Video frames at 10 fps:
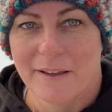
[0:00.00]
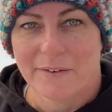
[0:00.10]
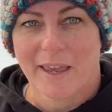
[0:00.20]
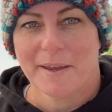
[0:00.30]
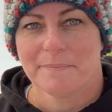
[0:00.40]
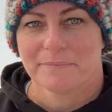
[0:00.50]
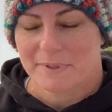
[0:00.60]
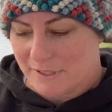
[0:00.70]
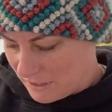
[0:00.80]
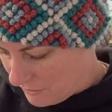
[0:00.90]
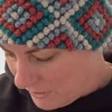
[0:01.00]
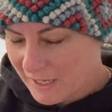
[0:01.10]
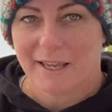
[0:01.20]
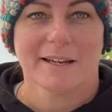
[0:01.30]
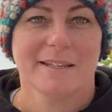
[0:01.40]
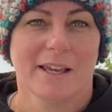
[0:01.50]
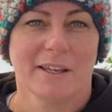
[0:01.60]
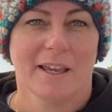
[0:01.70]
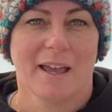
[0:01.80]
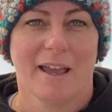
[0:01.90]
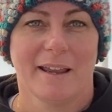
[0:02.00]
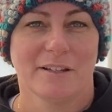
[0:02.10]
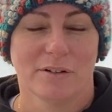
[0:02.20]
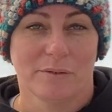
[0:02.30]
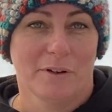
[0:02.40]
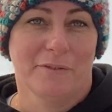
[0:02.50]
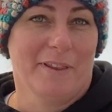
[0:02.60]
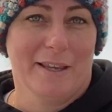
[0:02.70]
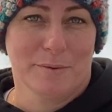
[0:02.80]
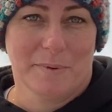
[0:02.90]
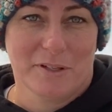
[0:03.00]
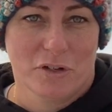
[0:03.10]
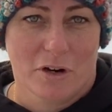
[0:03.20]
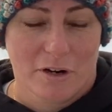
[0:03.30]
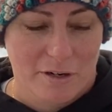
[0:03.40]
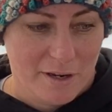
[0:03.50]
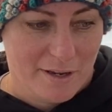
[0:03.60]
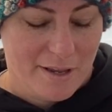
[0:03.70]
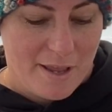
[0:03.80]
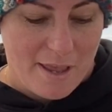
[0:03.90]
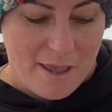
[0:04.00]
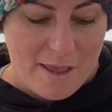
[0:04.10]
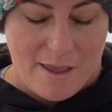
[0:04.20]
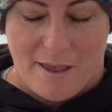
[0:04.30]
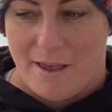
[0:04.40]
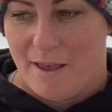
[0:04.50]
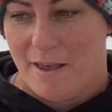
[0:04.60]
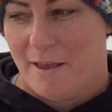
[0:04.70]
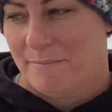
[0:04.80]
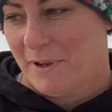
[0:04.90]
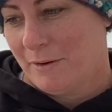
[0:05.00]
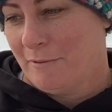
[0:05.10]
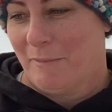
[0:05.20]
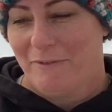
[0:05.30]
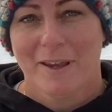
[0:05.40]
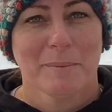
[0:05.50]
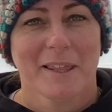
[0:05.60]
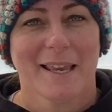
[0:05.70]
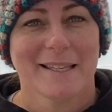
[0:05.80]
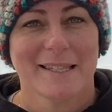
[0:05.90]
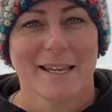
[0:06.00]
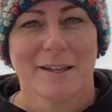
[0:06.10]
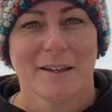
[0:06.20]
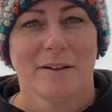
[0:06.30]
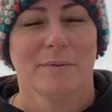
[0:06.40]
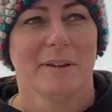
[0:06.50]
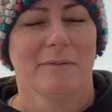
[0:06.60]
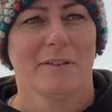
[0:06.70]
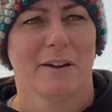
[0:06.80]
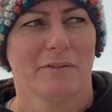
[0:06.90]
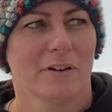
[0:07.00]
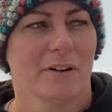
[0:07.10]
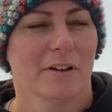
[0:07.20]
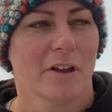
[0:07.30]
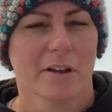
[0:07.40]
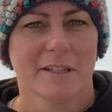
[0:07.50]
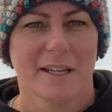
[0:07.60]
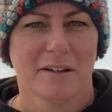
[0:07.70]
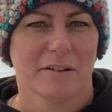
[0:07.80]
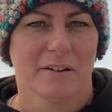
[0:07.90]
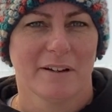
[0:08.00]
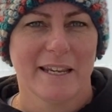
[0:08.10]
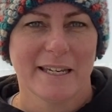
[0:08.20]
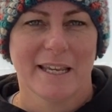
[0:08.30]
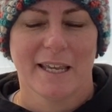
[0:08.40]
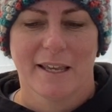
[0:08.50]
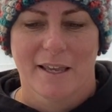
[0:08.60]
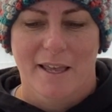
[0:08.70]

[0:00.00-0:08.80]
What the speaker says: Okay, so I gotta tell you, I don't know if I like Swiss chard. I don't know if my family likes it. We've never cooked it or eaten it.